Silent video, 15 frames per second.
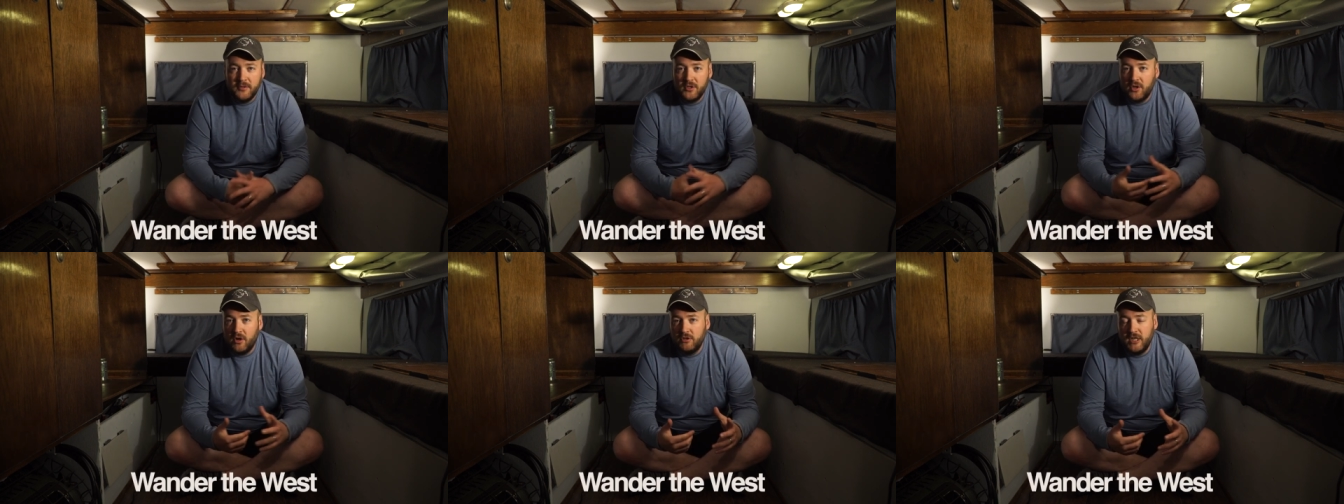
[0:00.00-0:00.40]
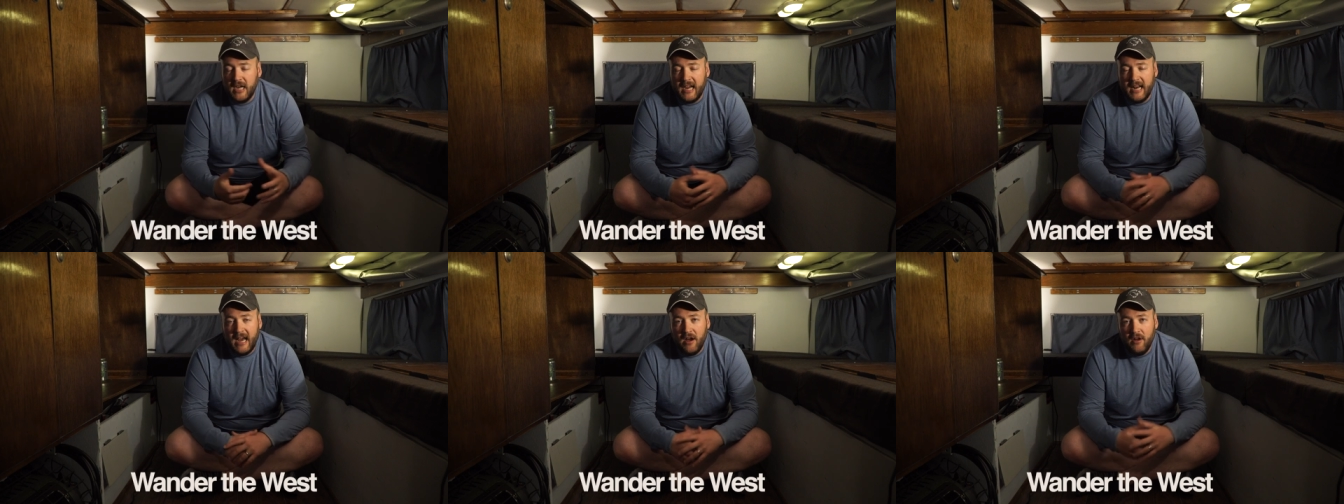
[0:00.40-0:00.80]
So go
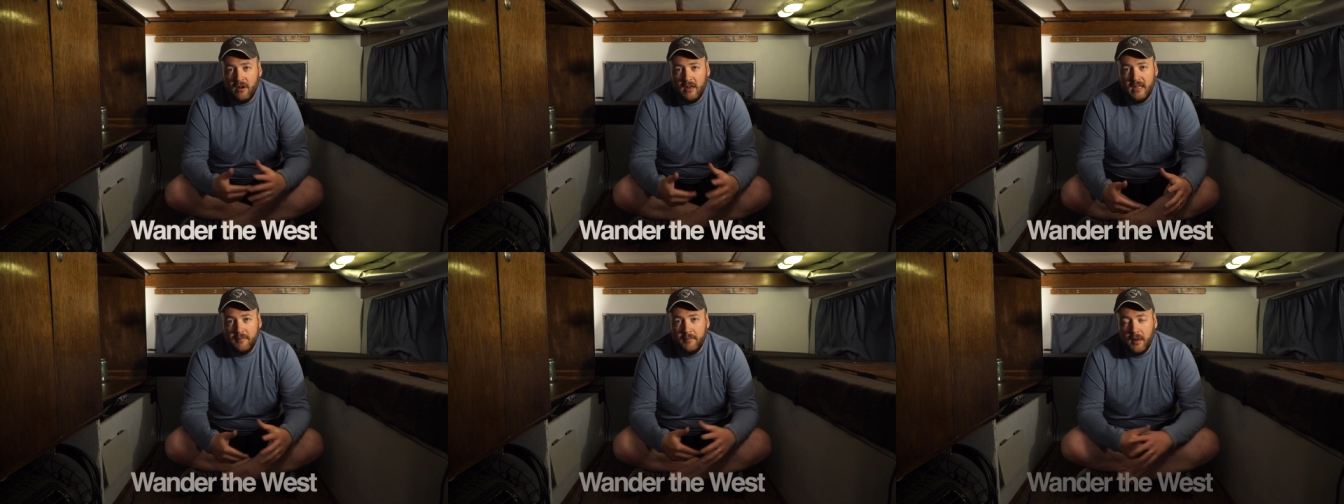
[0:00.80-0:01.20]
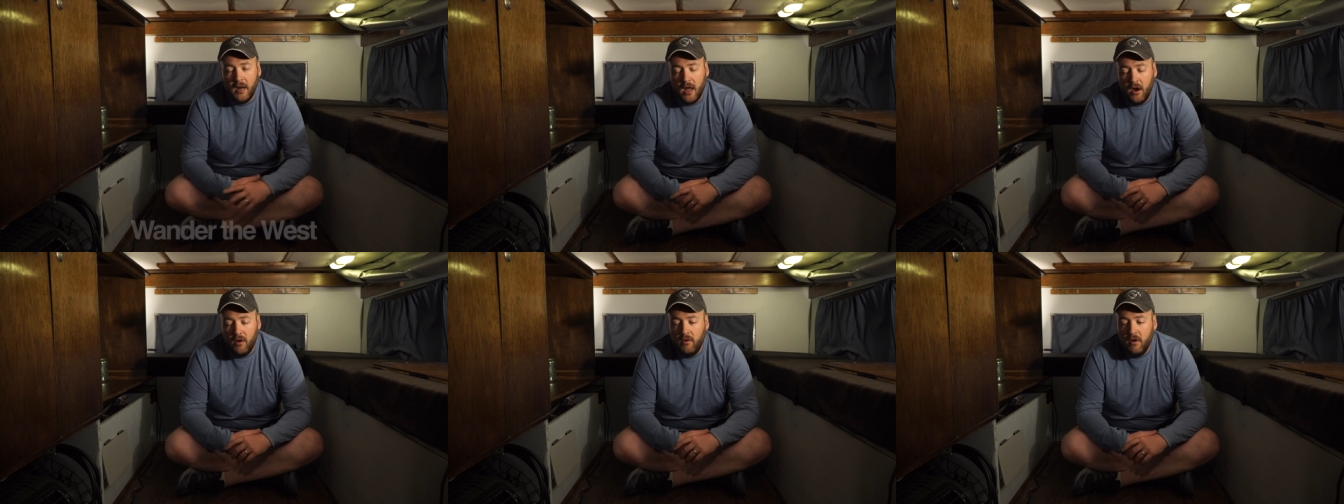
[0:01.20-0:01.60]
check it out, link
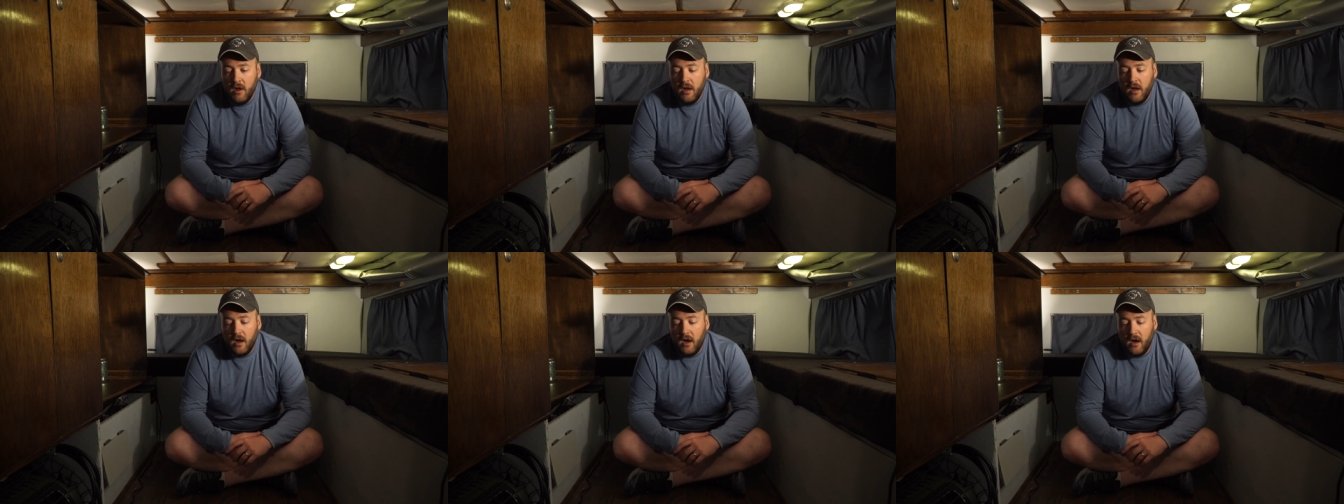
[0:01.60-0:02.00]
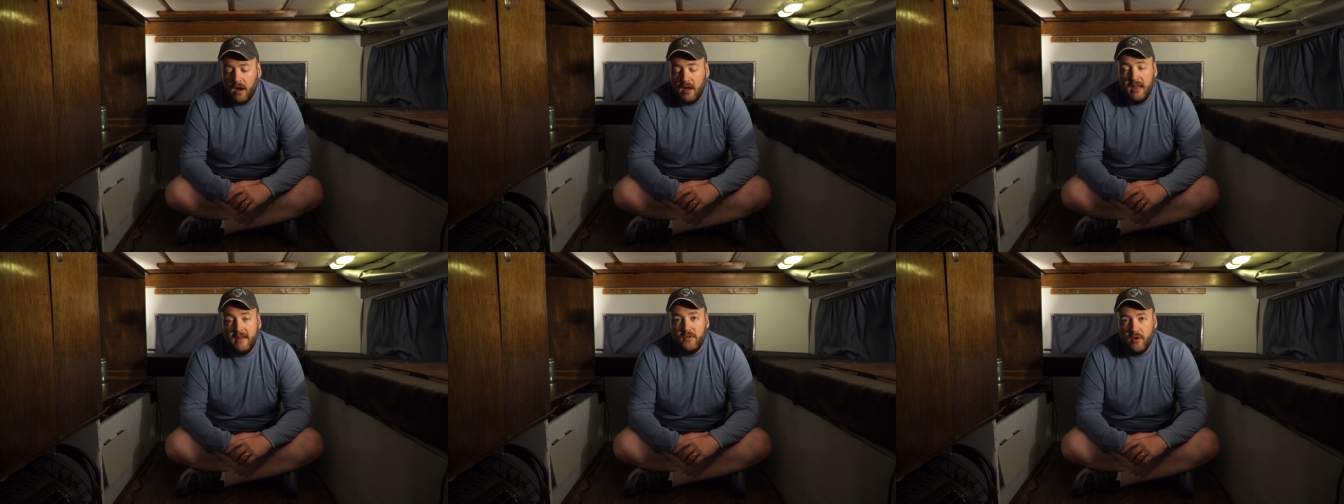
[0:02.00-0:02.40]
below,
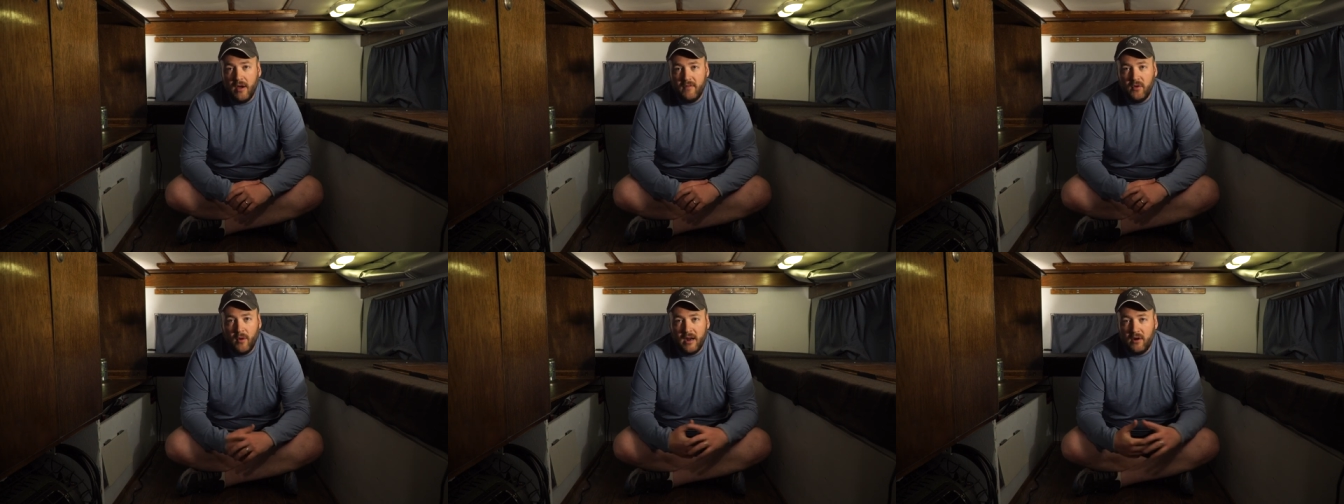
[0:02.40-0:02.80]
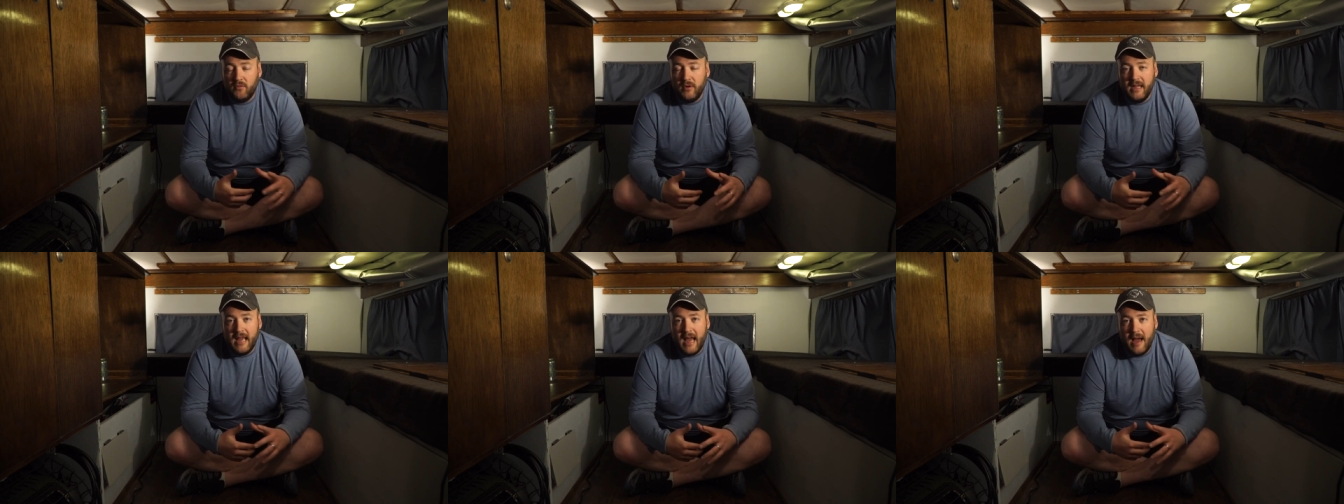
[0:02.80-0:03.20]
uh, if you ever wanna
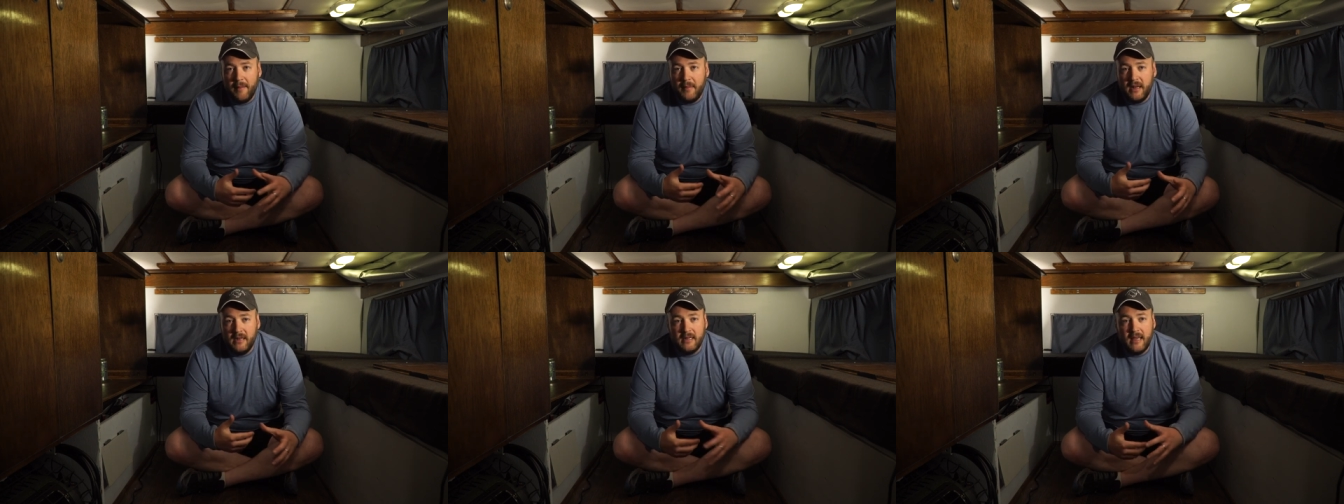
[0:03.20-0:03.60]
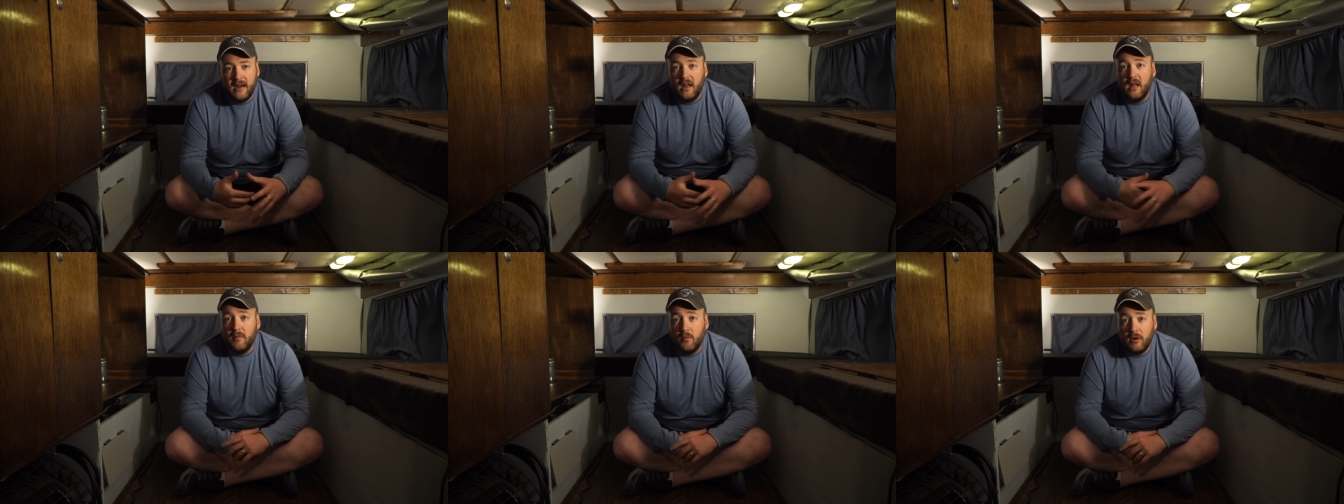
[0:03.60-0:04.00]
recap and get
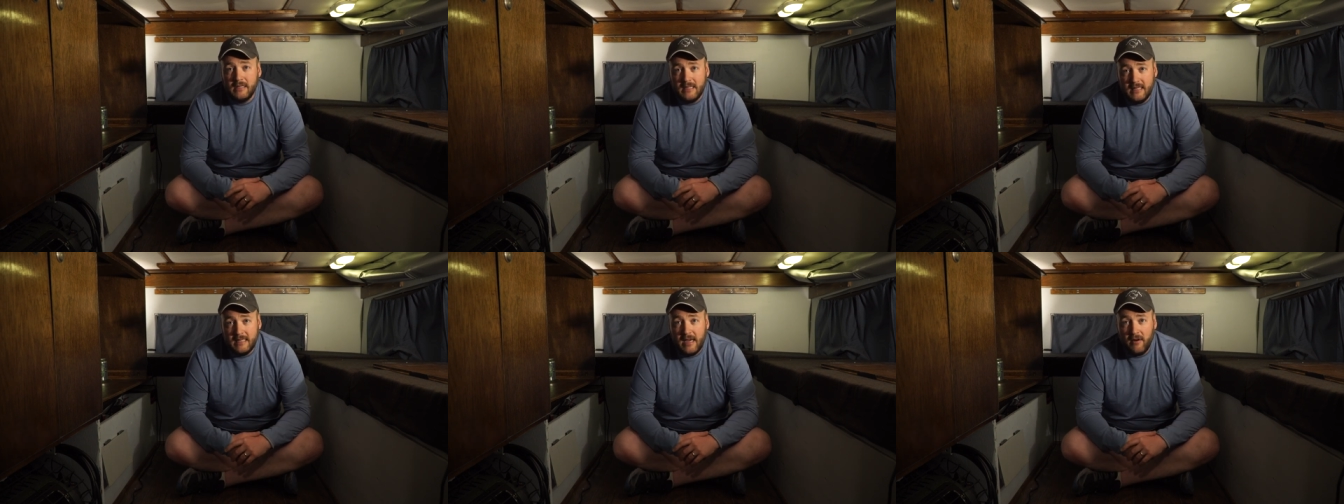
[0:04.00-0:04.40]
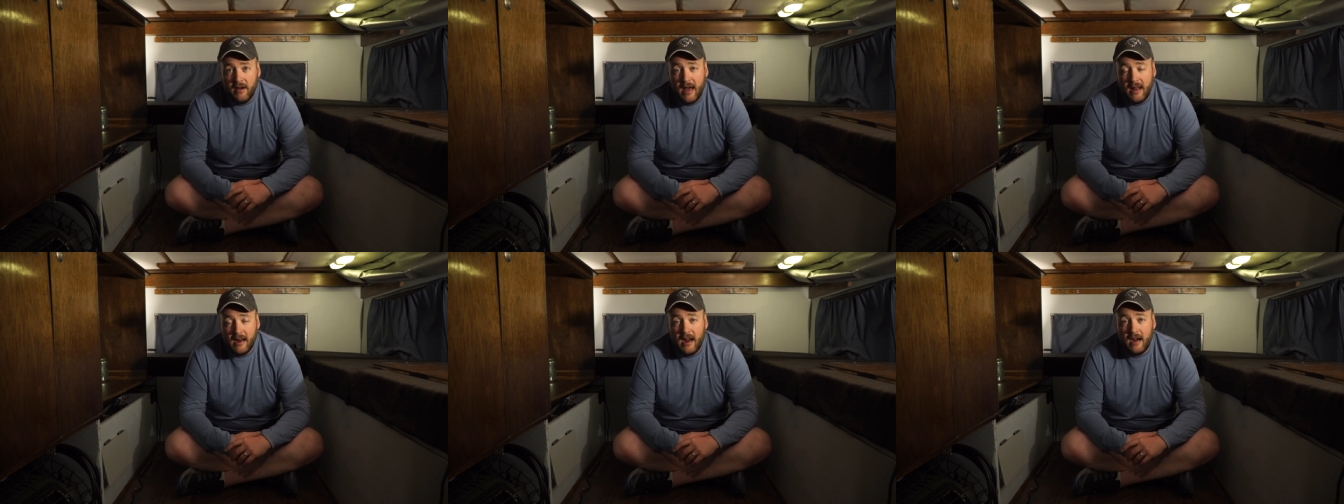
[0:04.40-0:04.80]
a little more detail
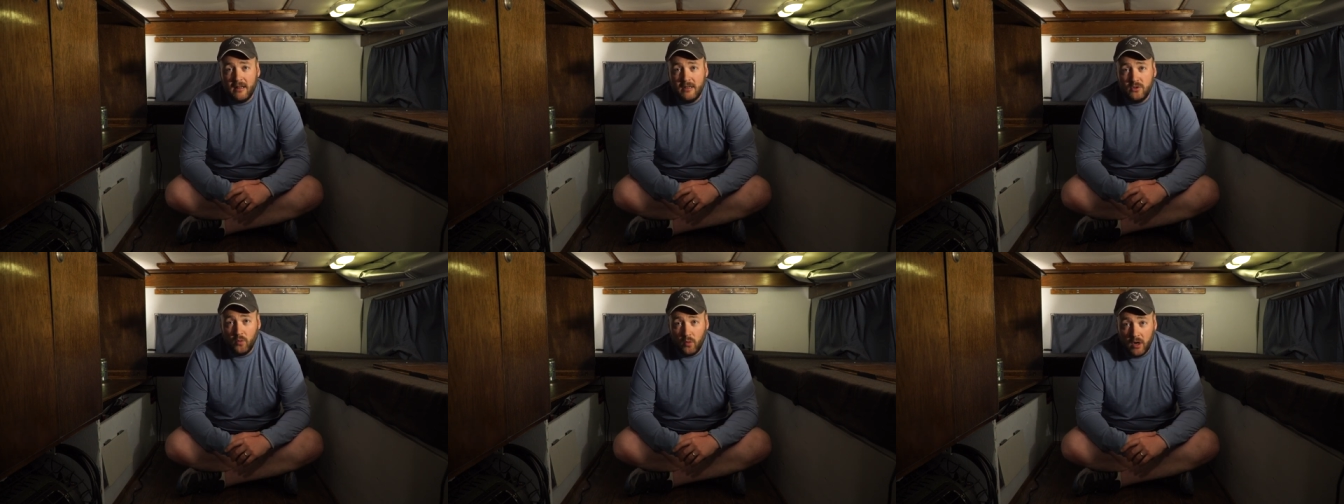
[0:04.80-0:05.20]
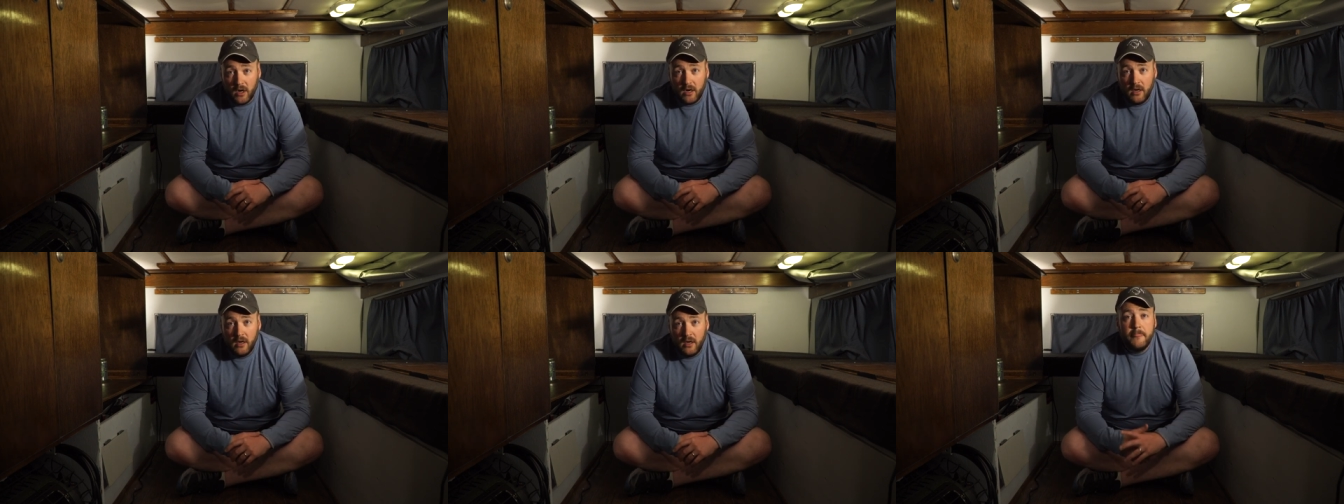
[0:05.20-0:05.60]
on a lot of this
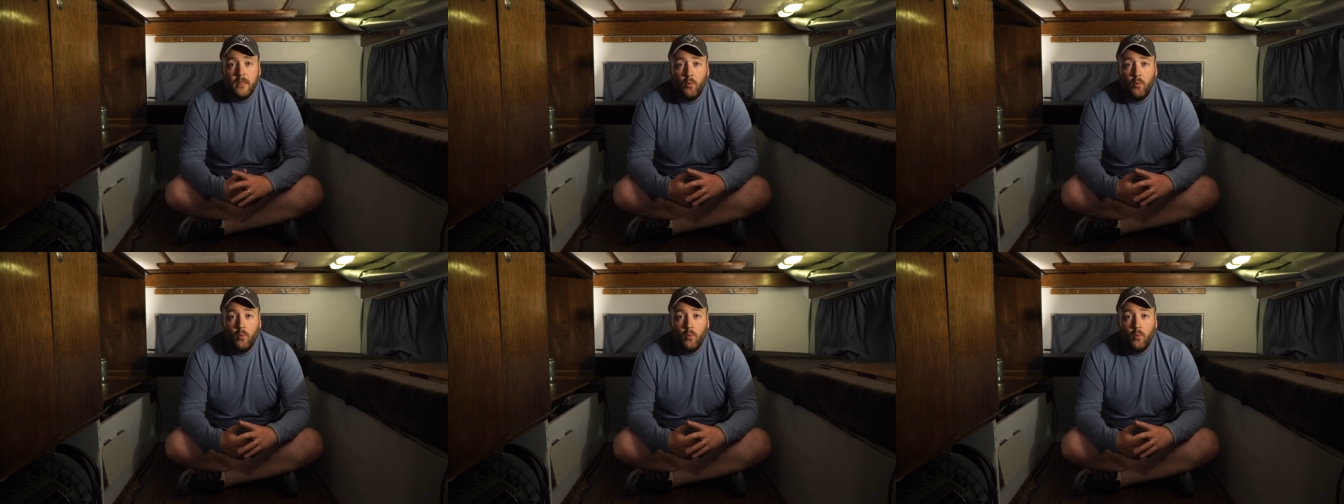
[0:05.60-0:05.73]
work.